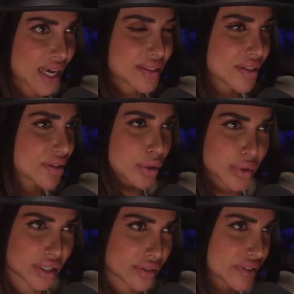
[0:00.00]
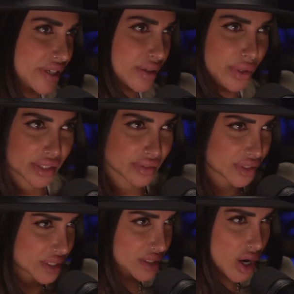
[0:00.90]
And then the
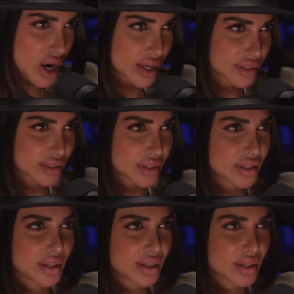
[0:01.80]
creativity is gone.